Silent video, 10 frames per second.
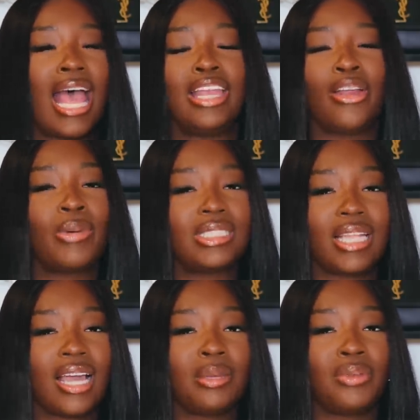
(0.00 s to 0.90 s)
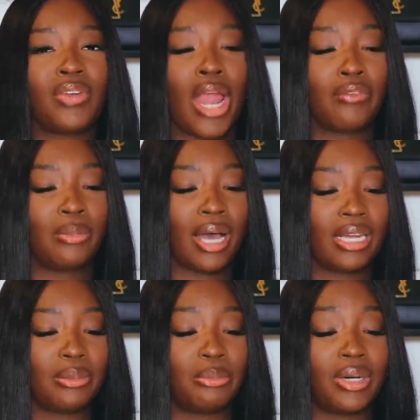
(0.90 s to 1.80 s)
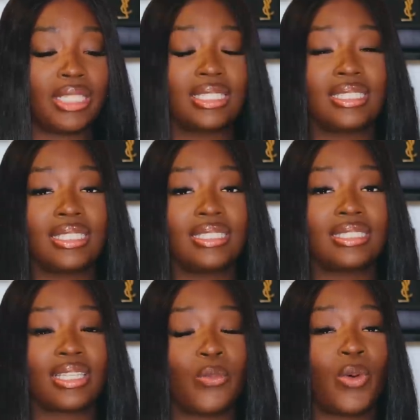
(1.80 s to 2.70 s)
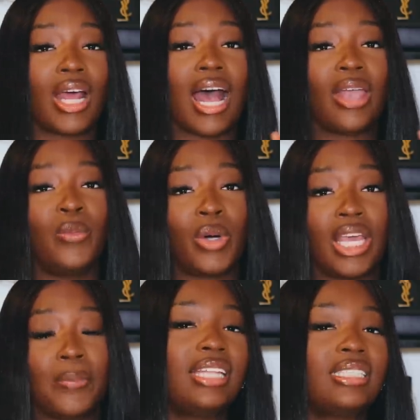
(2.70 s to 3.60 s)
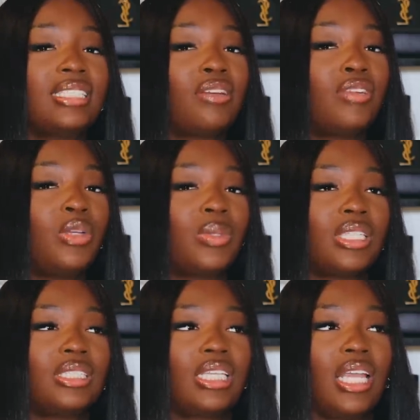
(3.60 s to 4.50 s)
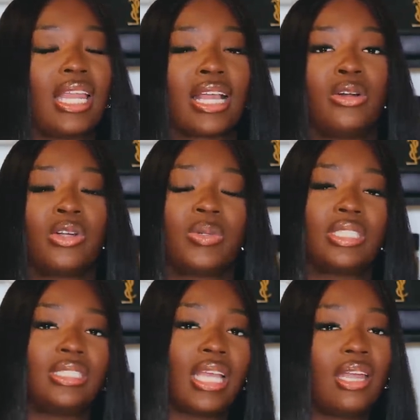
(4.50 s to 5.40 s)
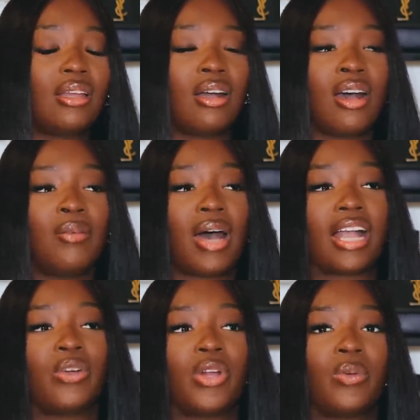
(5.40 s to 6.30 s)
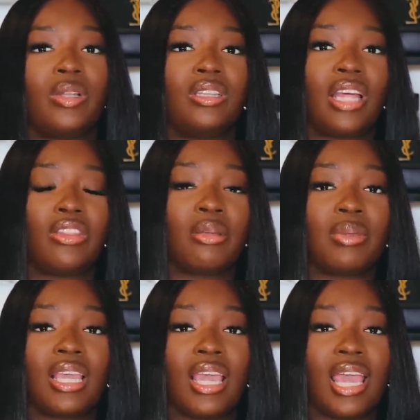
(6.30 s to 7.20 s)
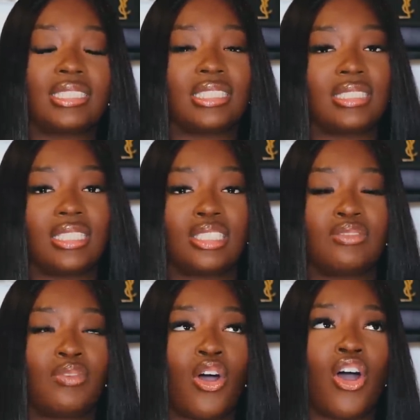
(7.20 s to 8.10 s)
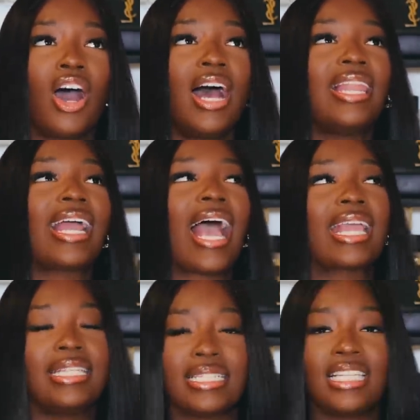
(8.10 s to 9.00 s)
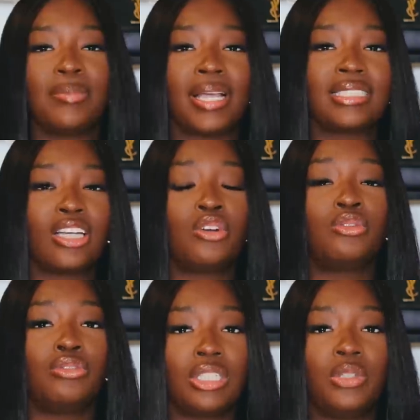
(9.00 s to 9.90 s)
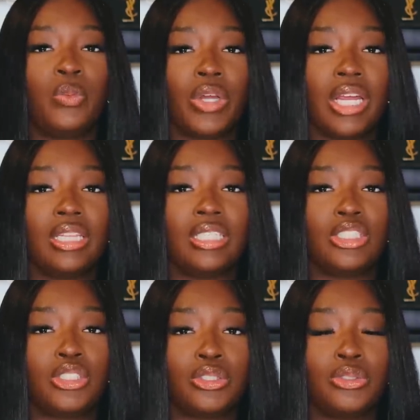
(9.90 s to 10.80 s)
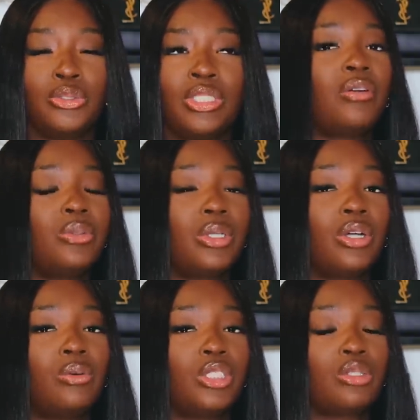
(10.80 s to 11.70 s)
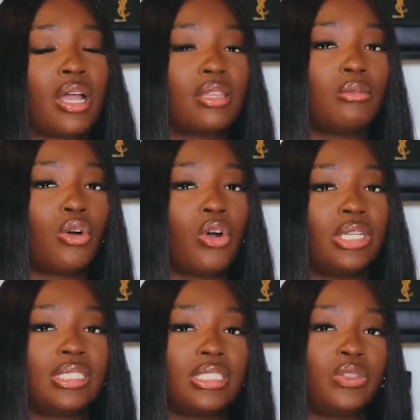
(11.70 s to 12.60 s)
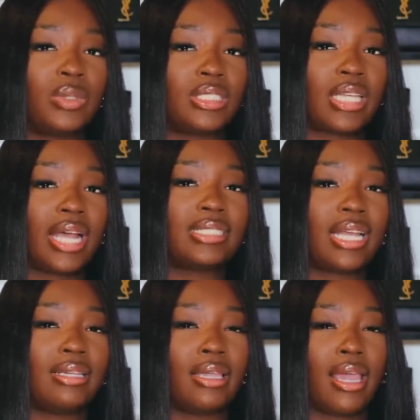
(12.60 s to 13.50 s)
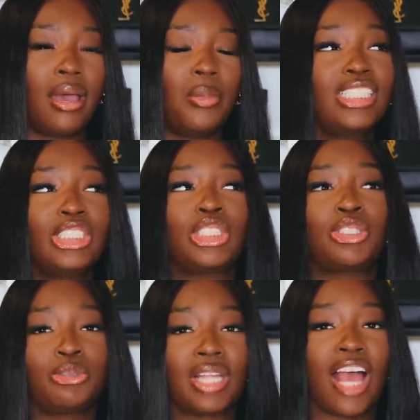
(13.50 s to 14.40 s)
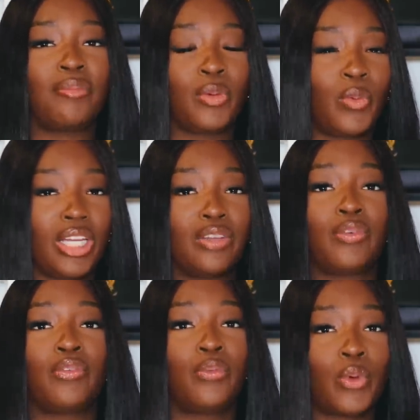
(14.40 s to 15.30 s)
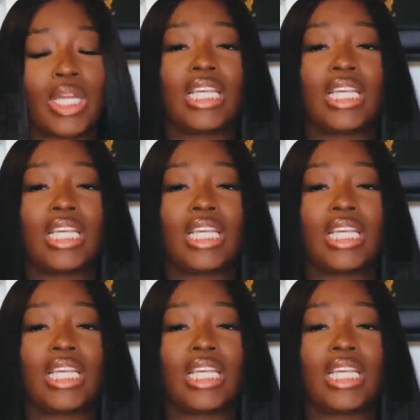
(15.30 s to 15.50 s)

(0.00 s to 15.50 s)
I know it's not gonna be for everybody, but this is what I want. And since I really want the tan, I can wear it with denim, I can wear it with leather pants since it is fall. Like I can see myself really wearing these shoes. I really wanna go and try them on to see what size I am. This is a shoe that I've been wanting for four